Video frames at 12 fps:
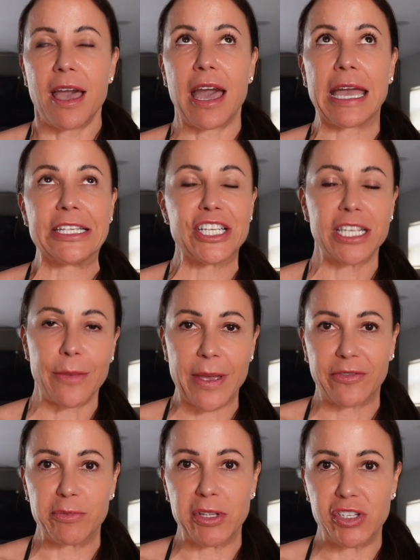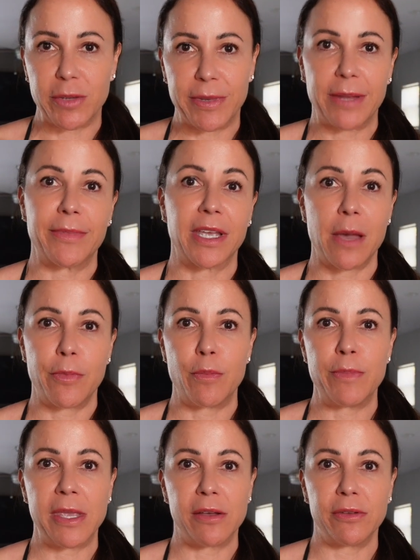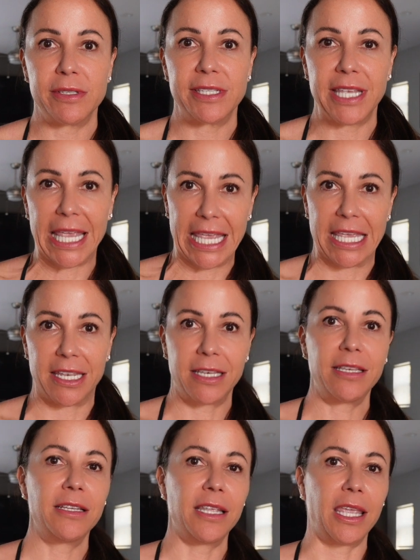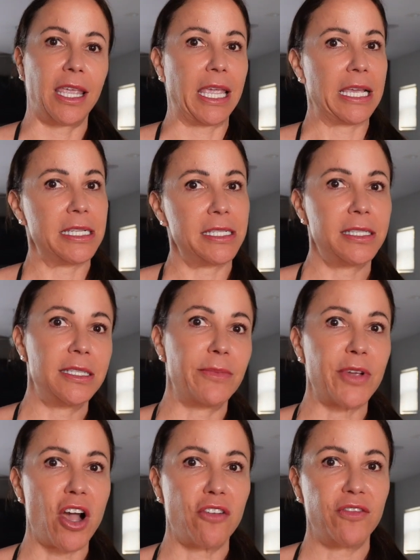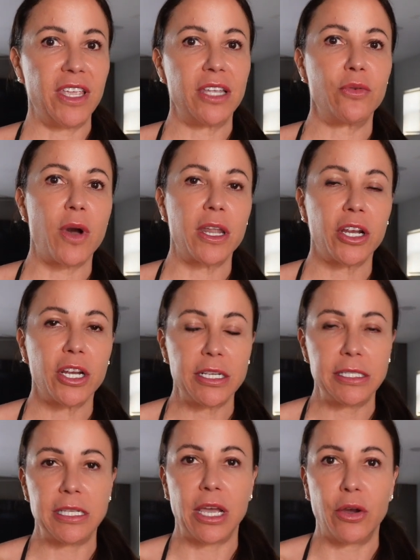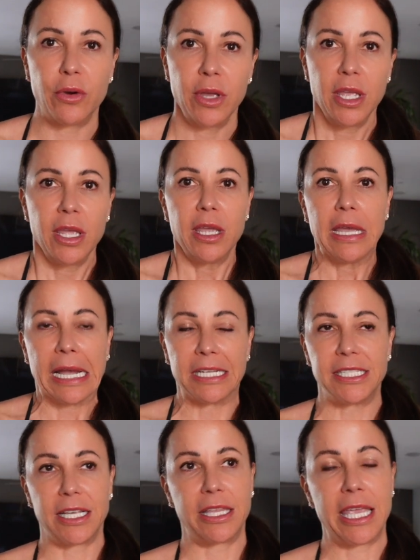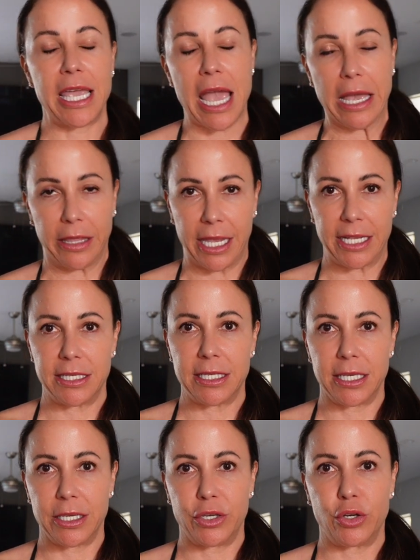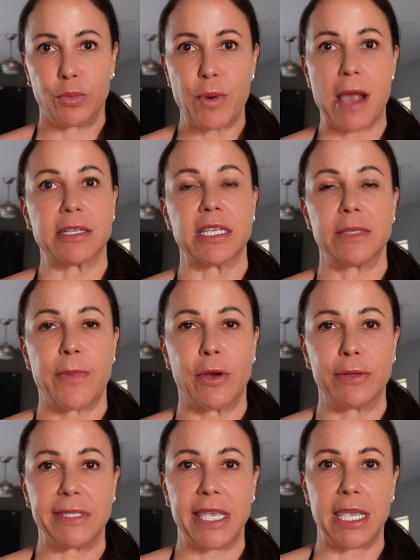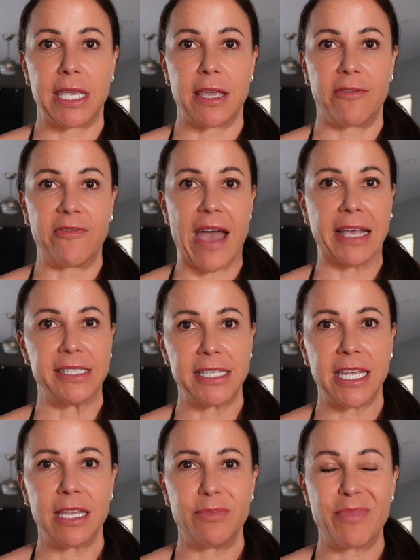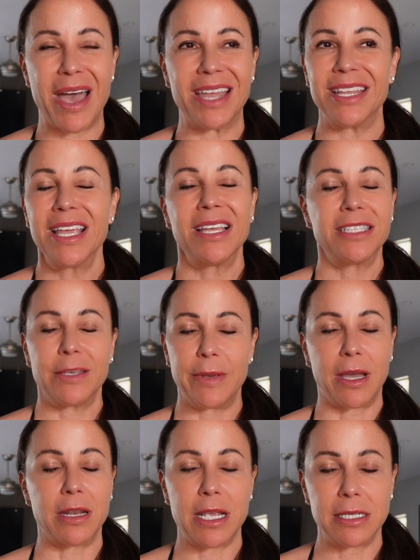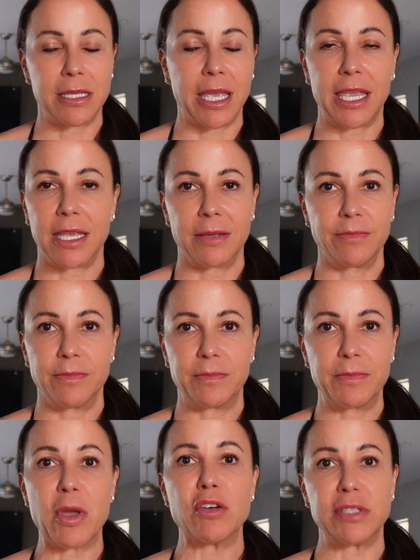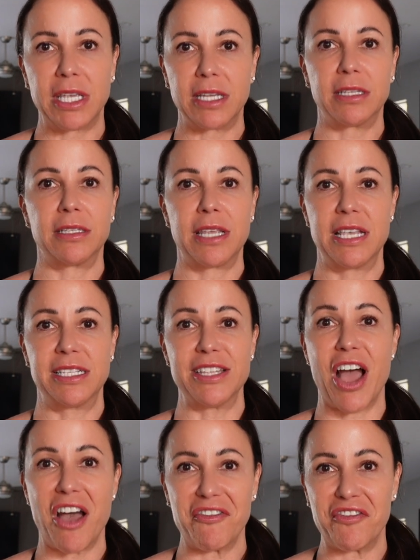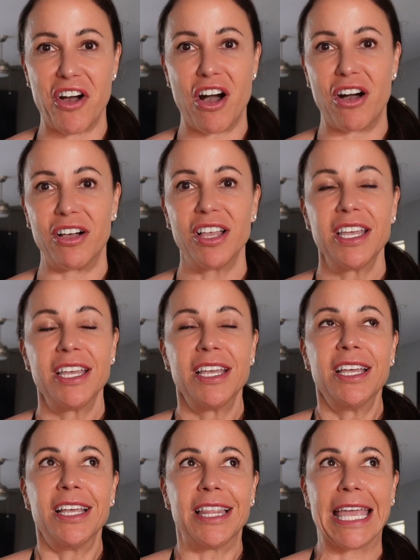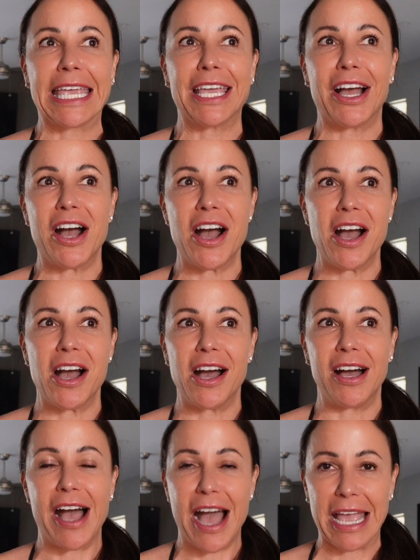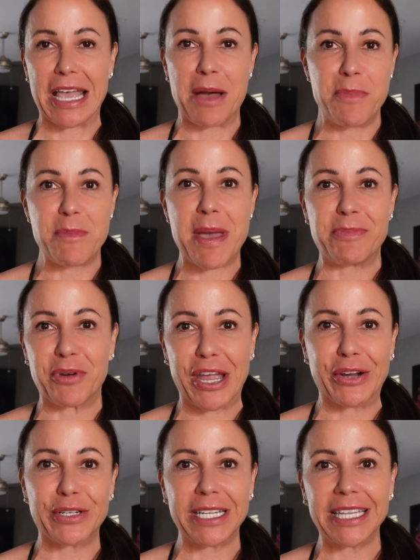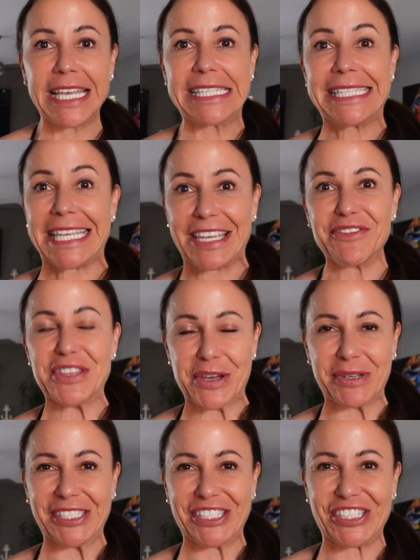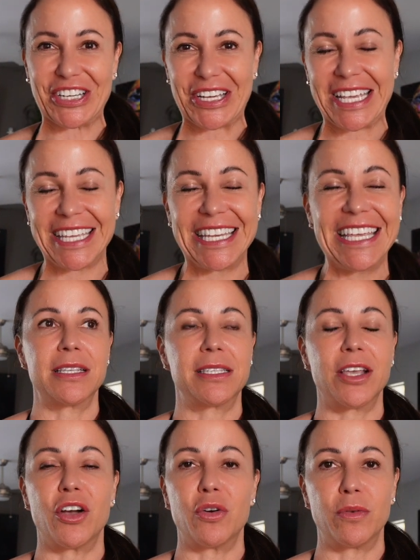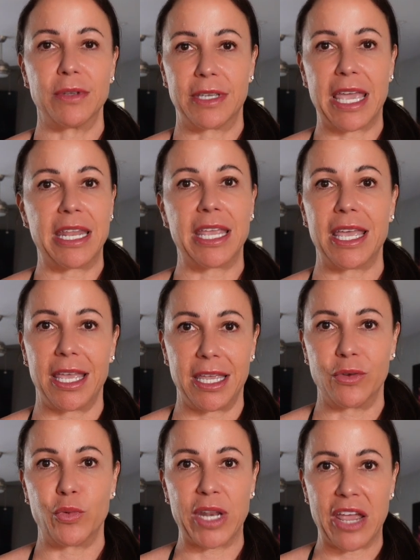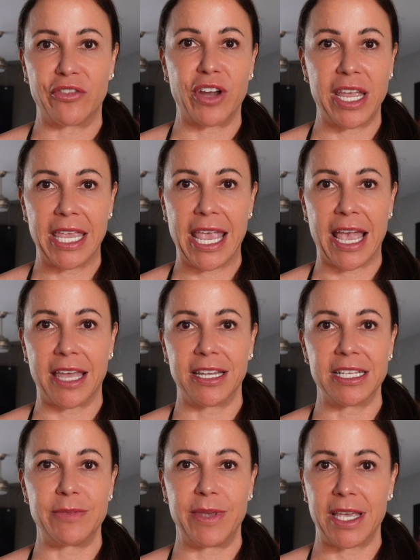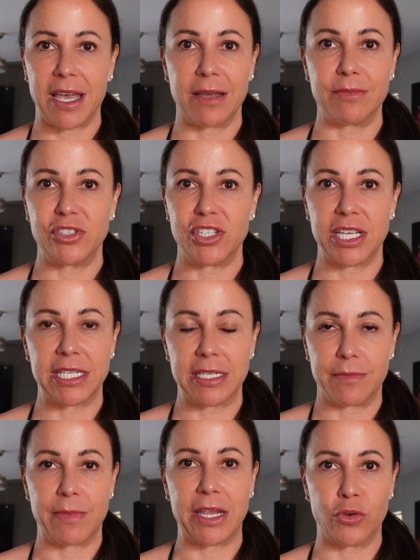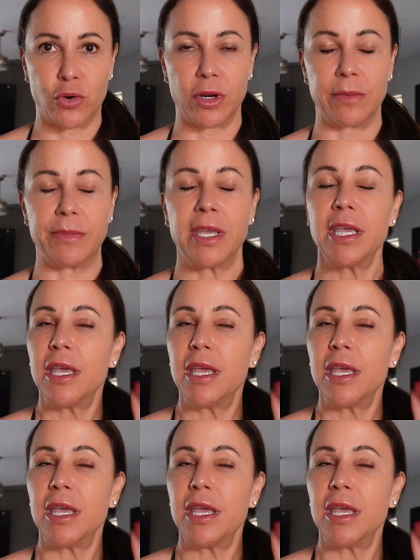I just got back from the gym and I'm a couple meals in and some coffee and water. So ideally I like to practice posing fasted, but to be honest, like posing does not fall like high up on my priority list, even though it should. So getting it in whenever I can has become just my norm.